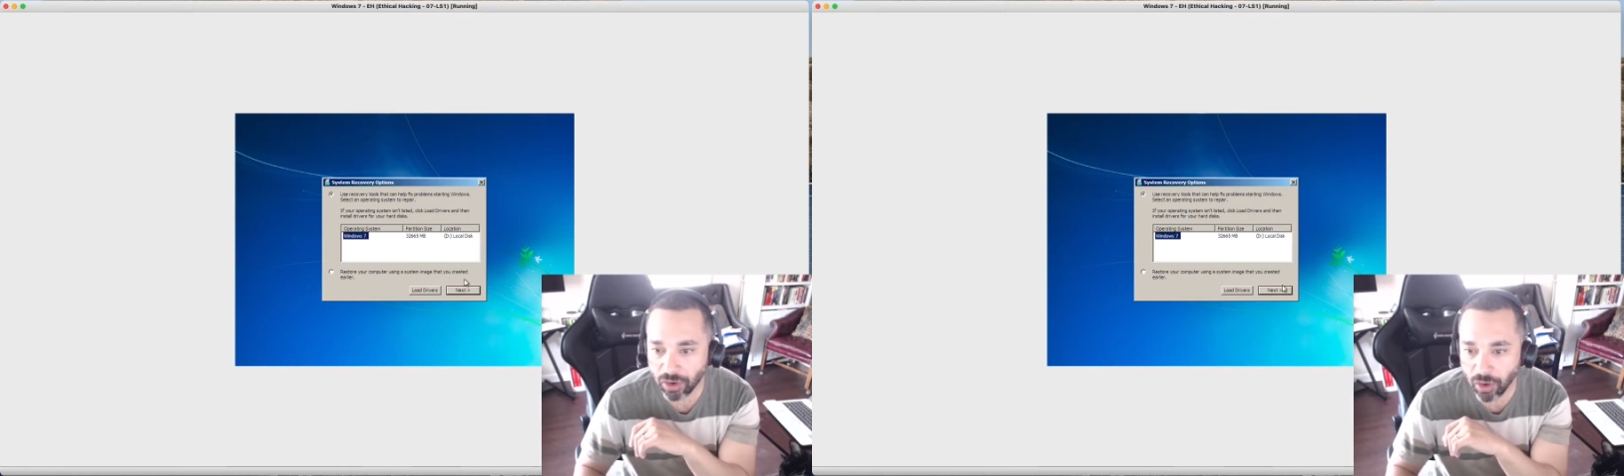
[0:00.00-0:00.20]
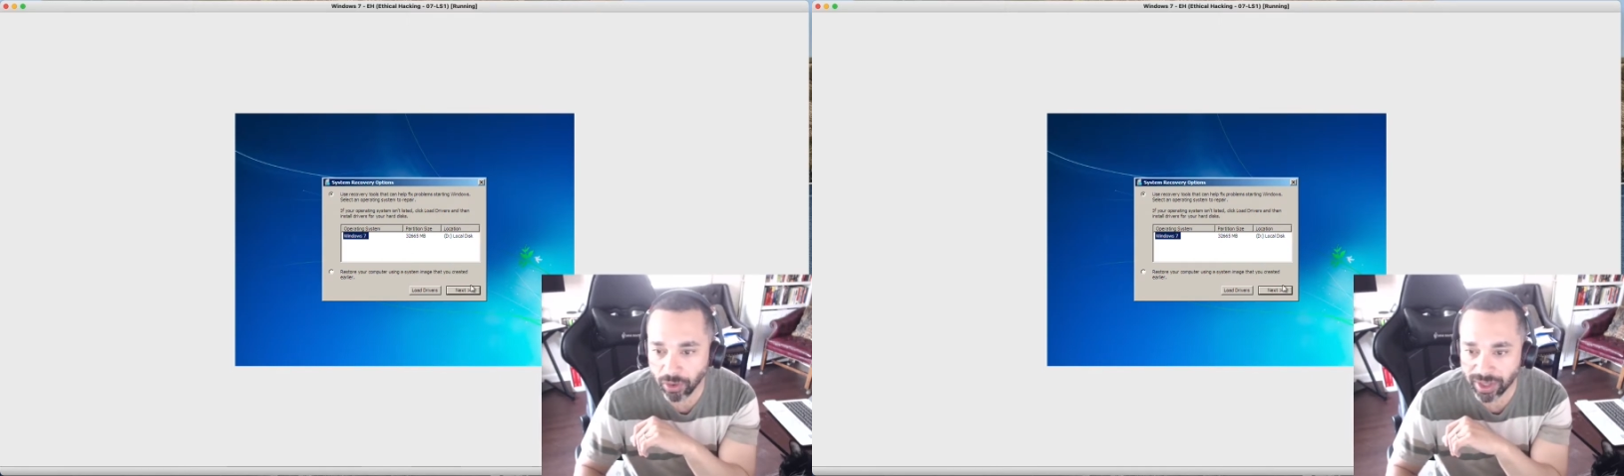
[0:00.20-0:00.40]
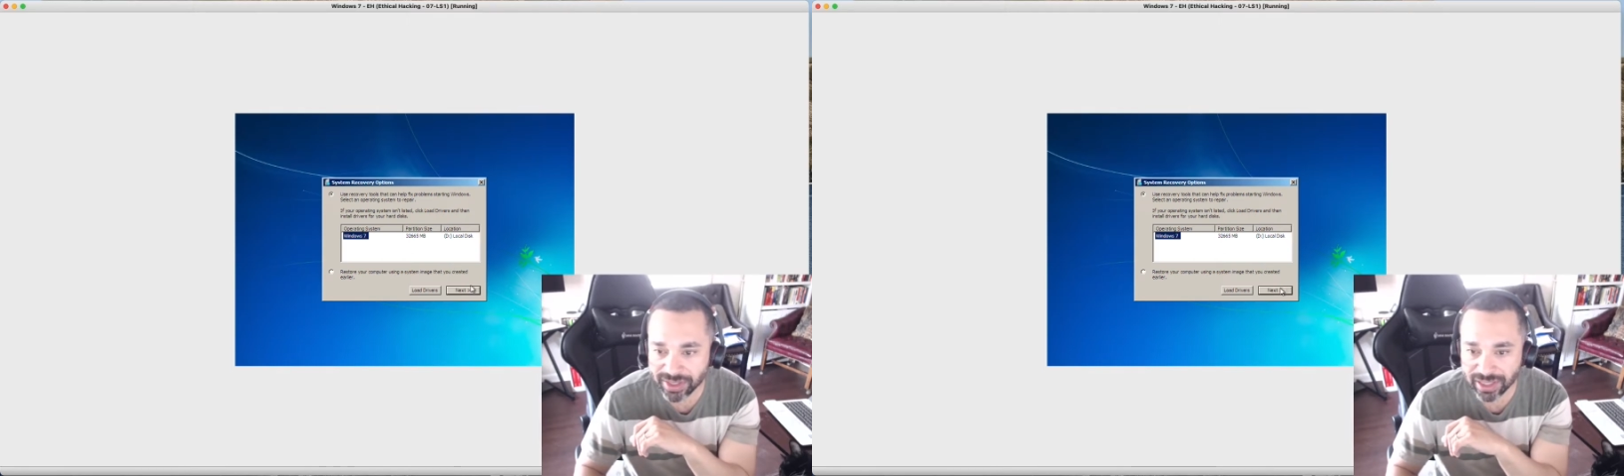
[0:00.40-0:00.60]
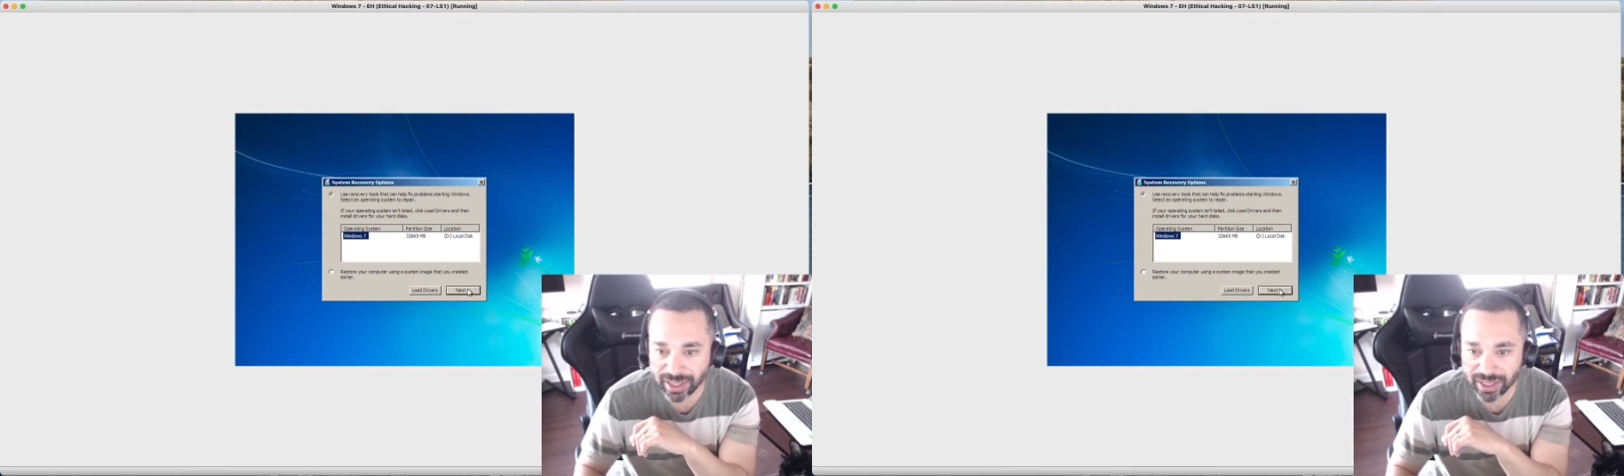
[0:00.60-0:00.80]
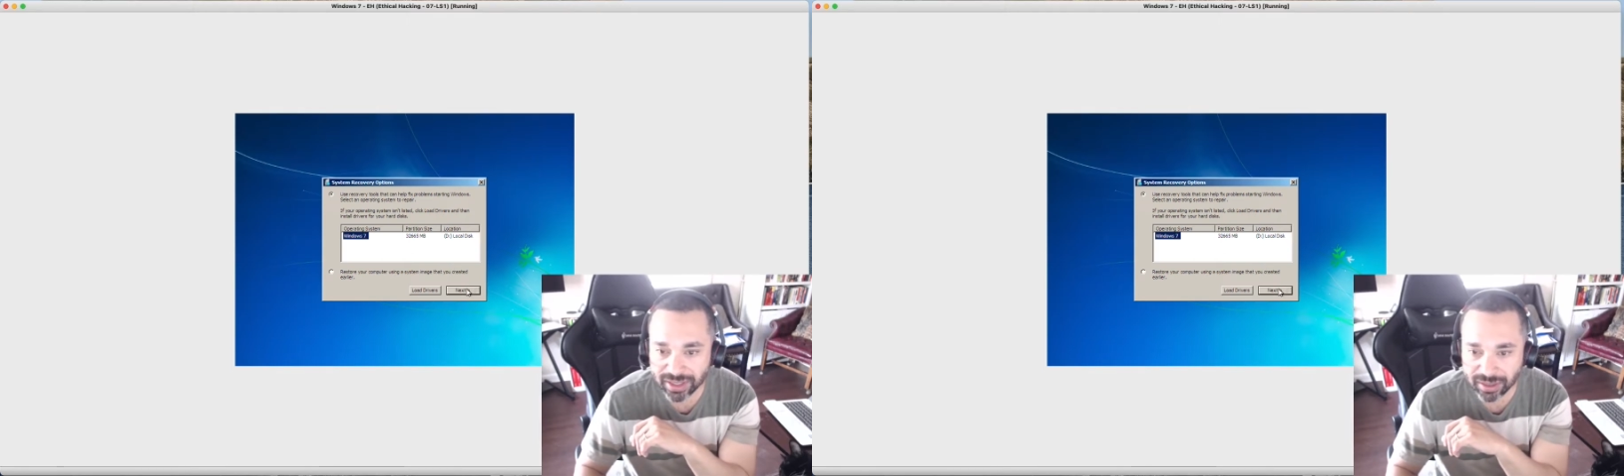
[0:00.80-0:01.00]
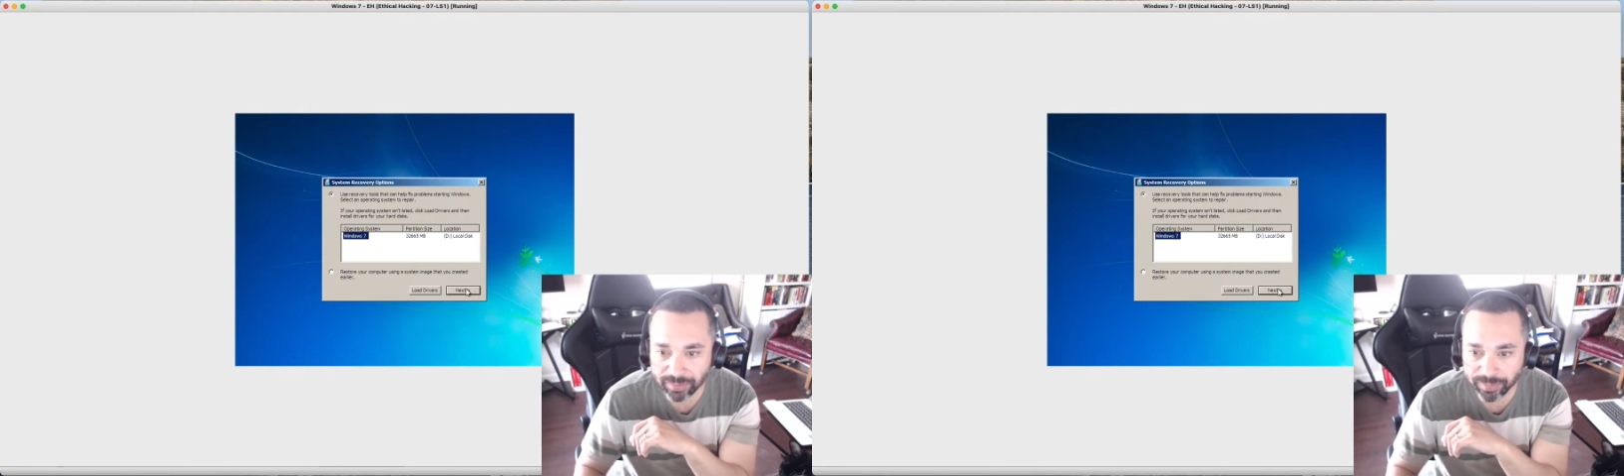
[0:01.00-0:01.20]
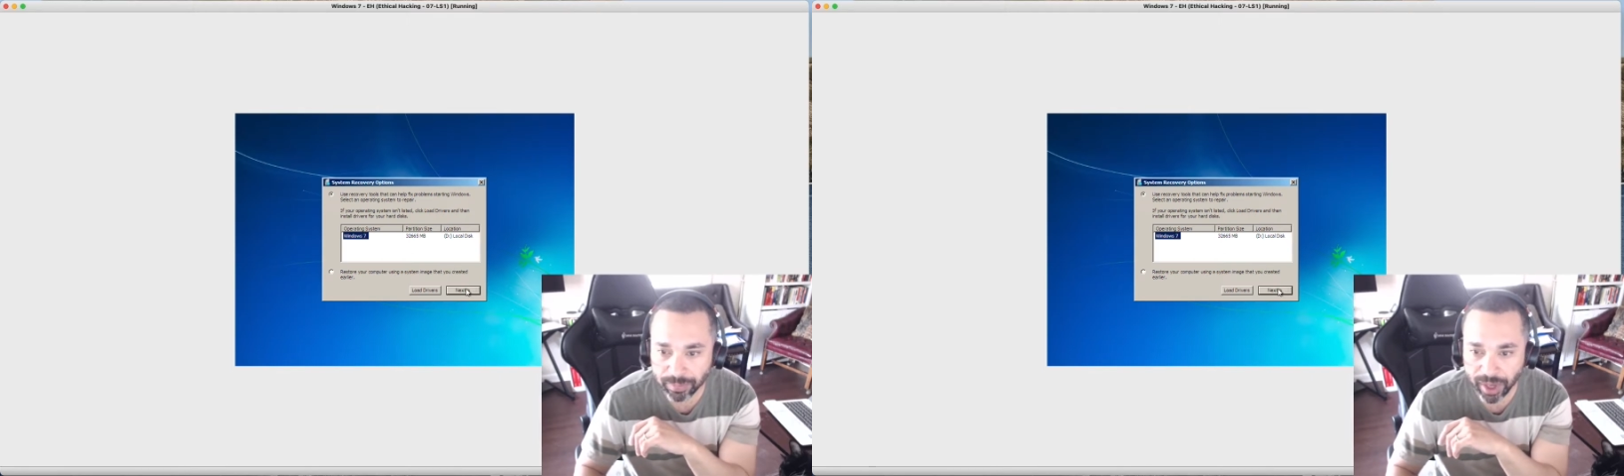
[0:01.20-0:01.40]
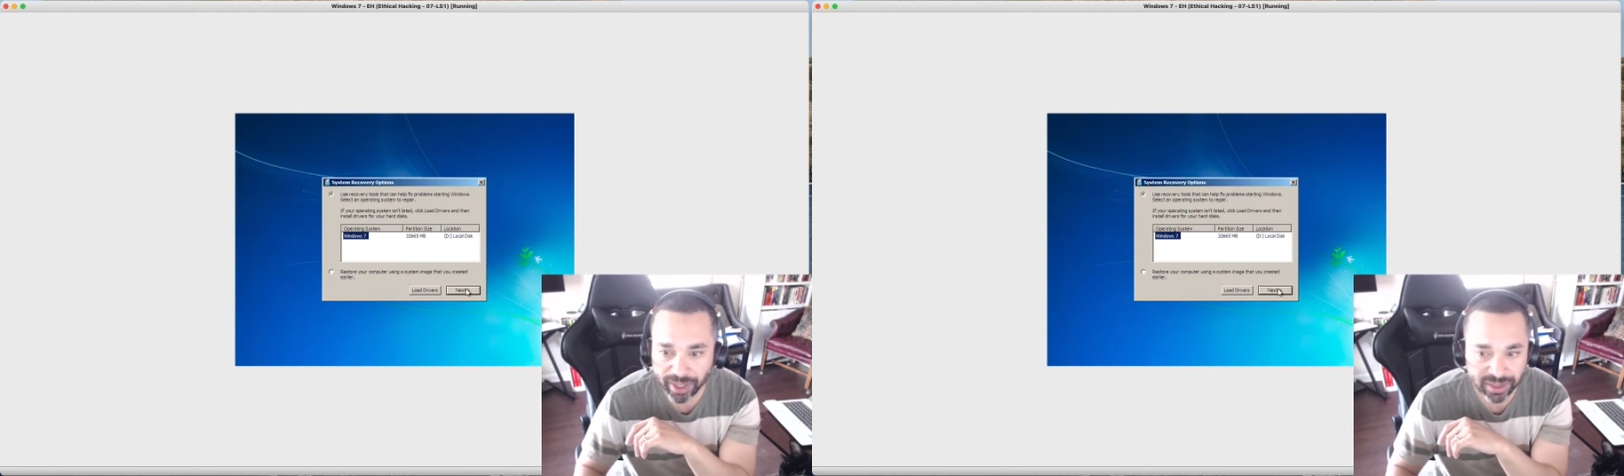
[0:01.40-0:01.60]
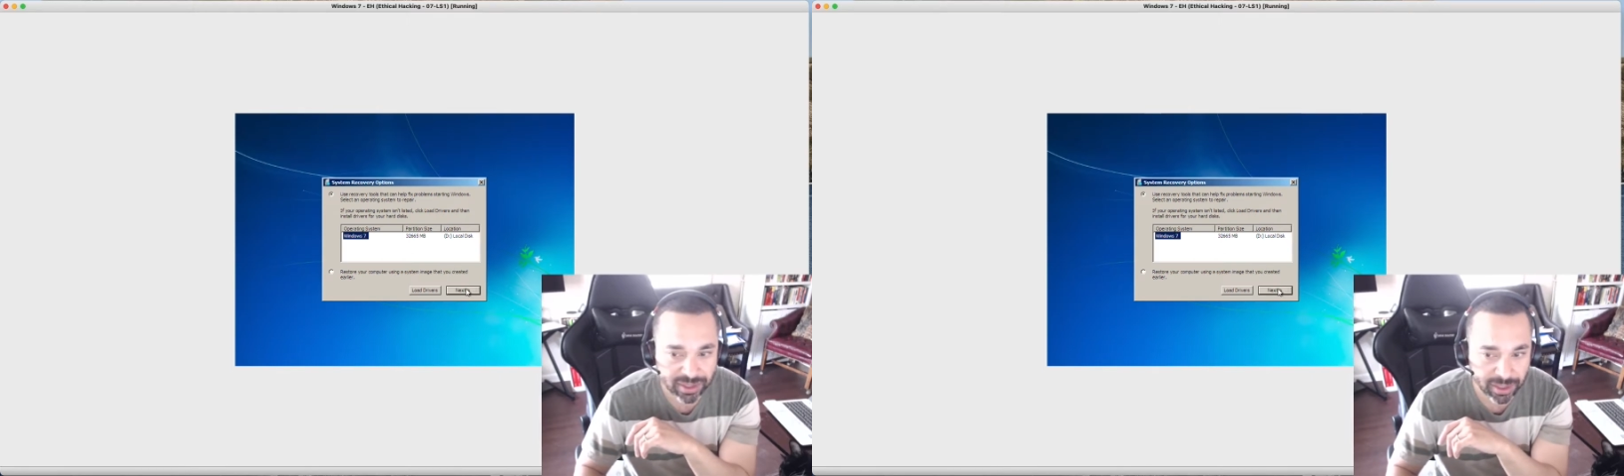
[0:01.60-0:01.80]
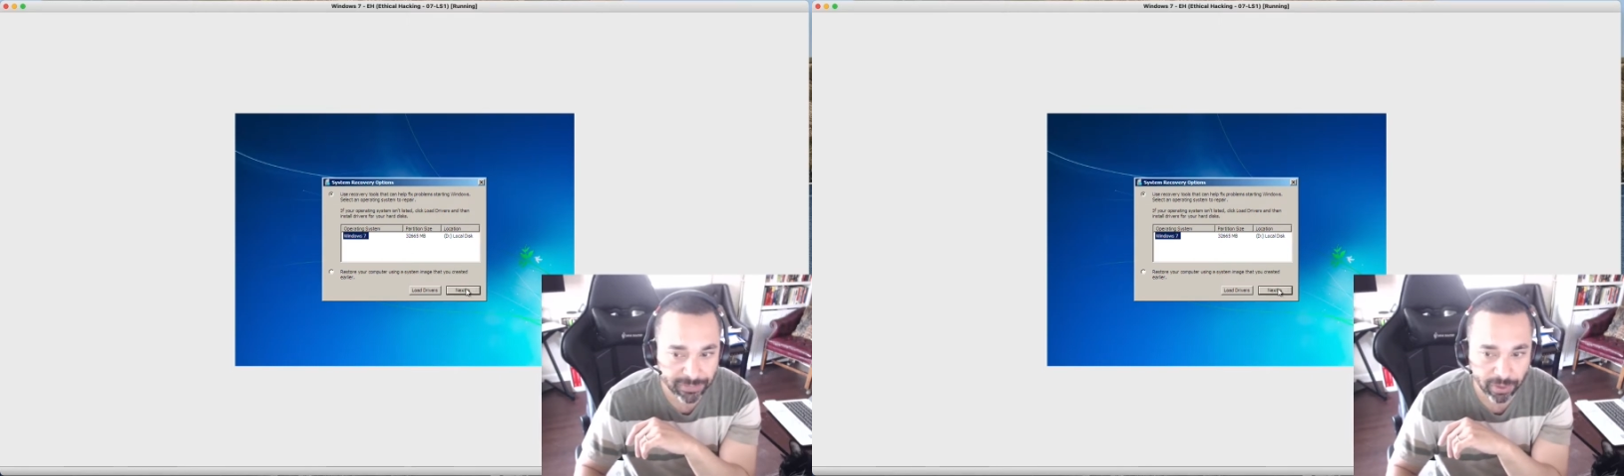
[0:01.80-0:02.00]
already selected by
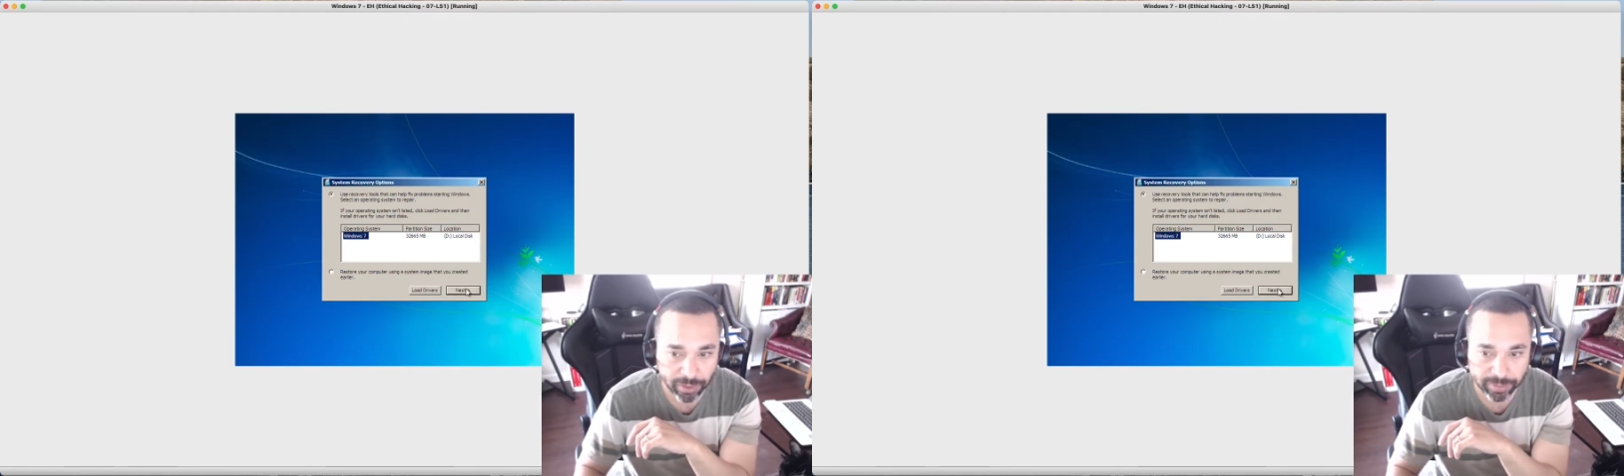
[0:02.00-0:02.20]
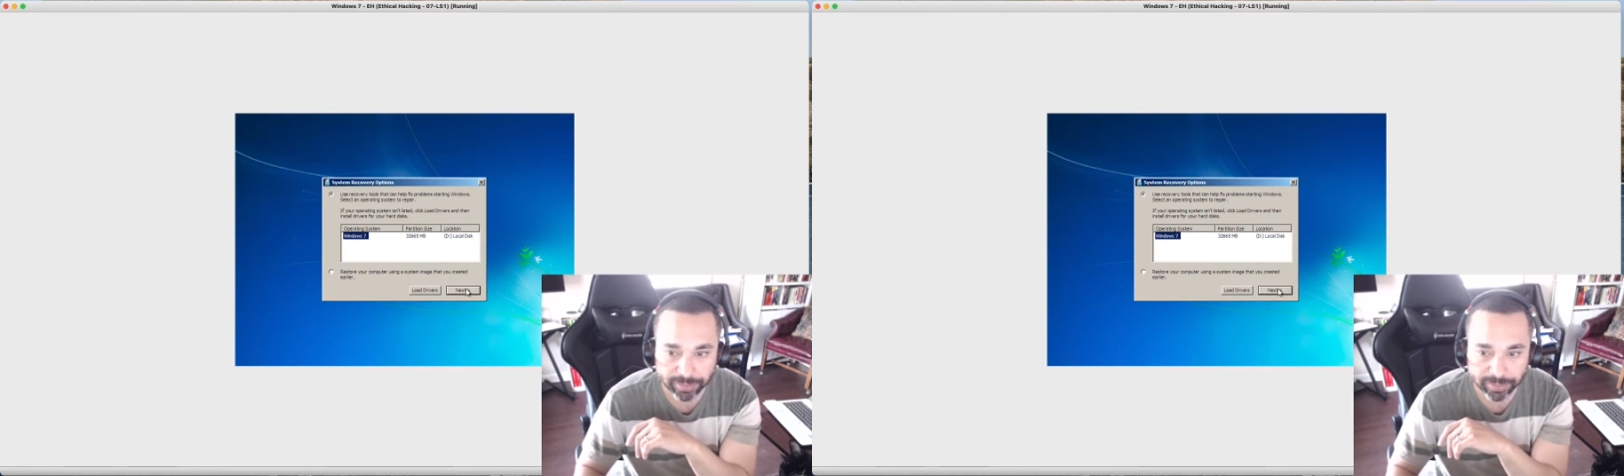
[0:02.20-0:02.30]
default.